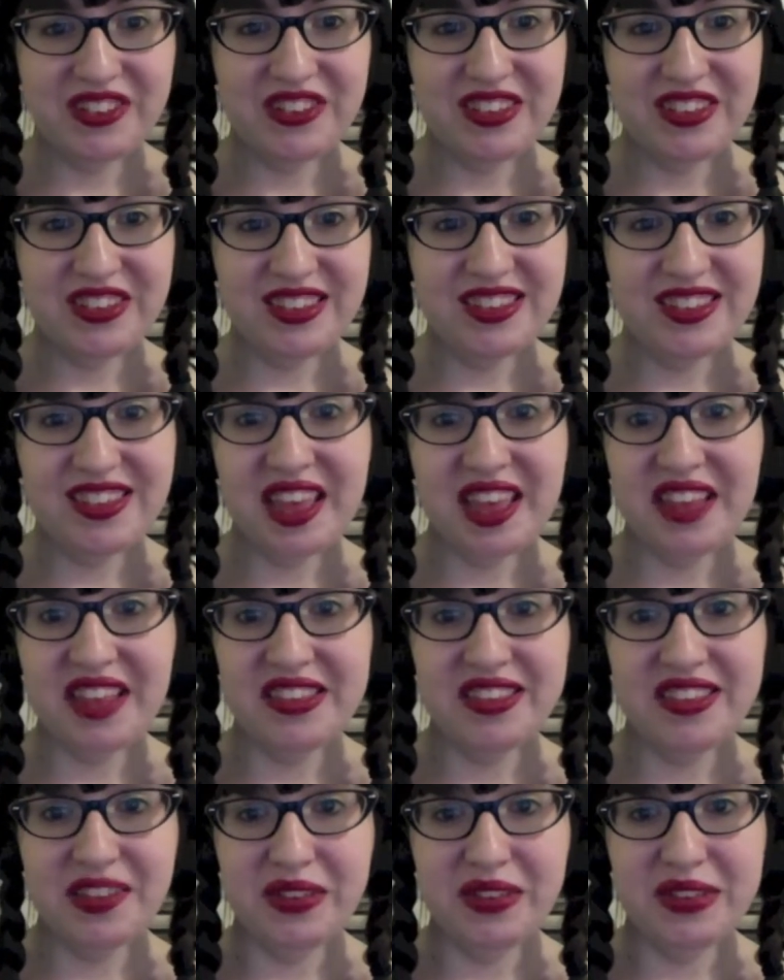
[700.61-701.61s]
She's a
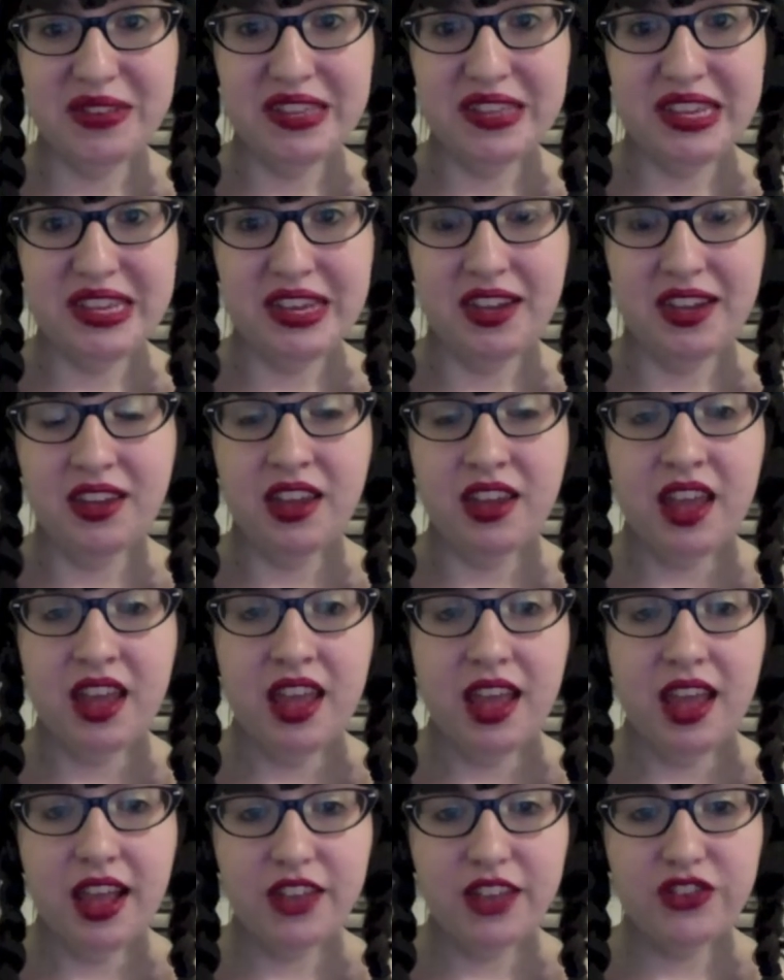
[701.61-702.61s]
size 17,
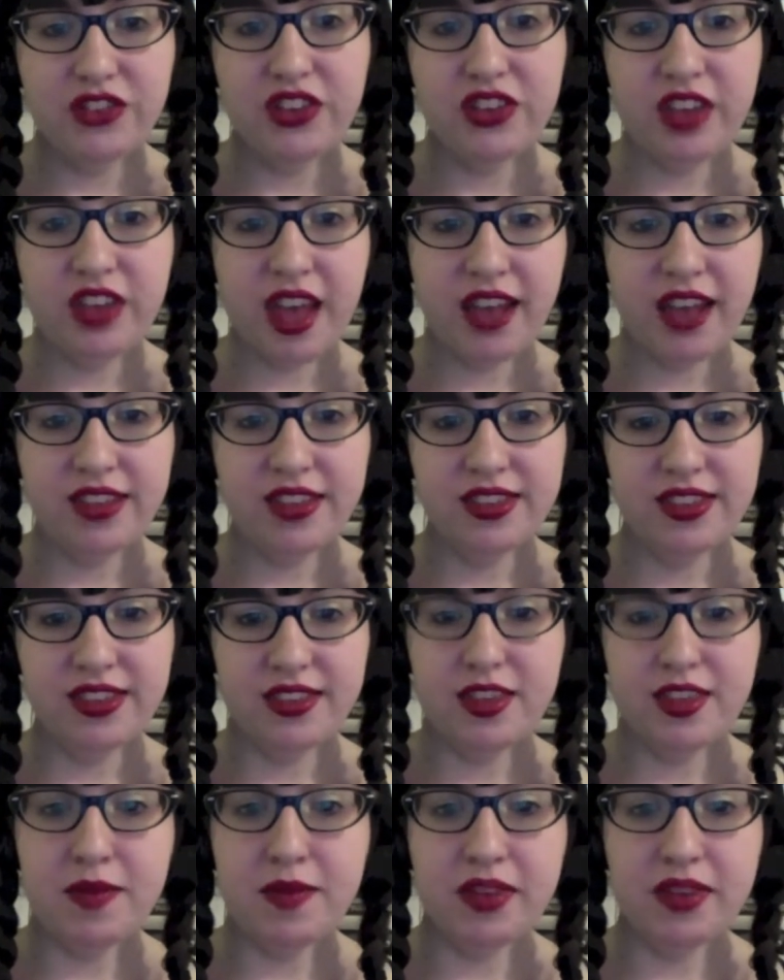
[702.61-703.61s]
and she has
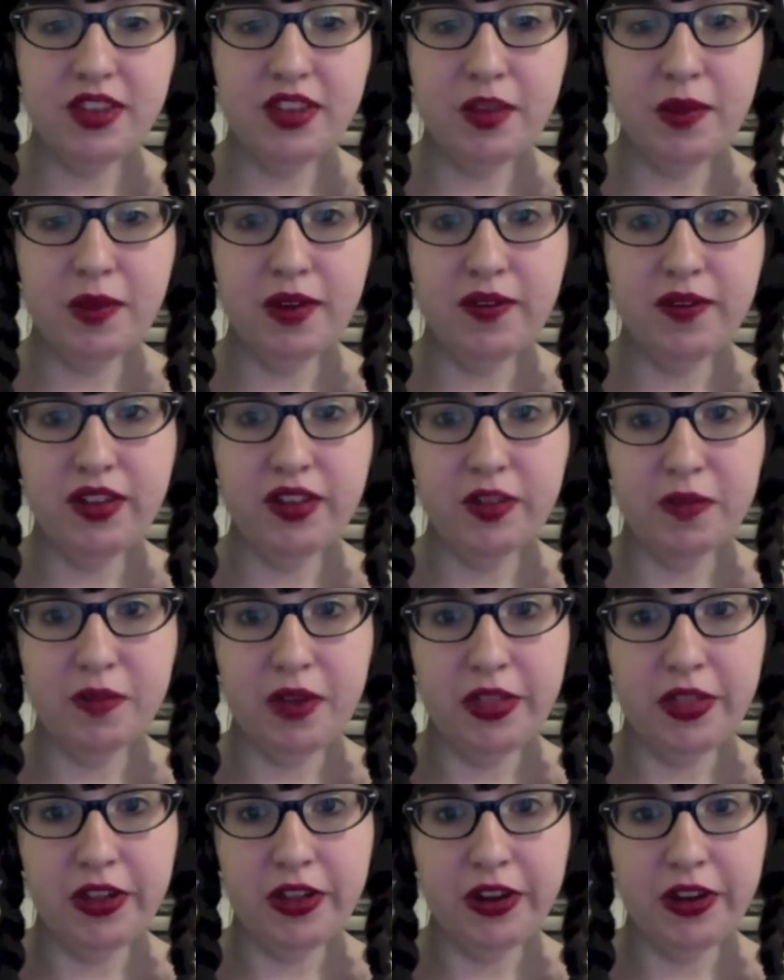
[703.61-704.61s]
a seemingly
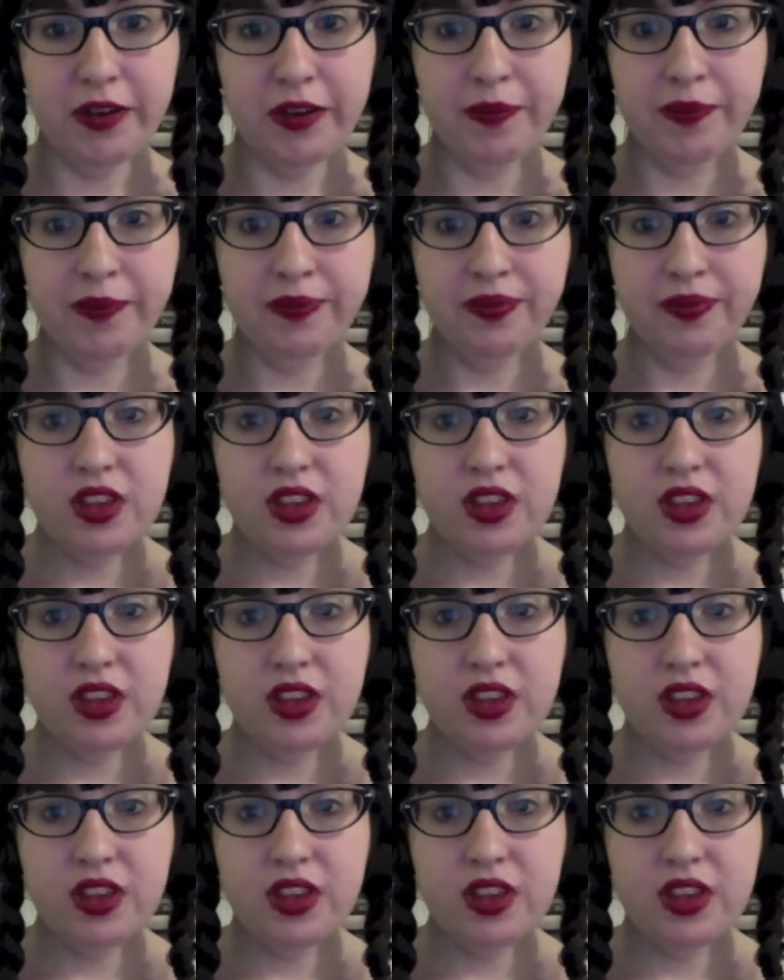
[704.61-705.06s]
perfect mother.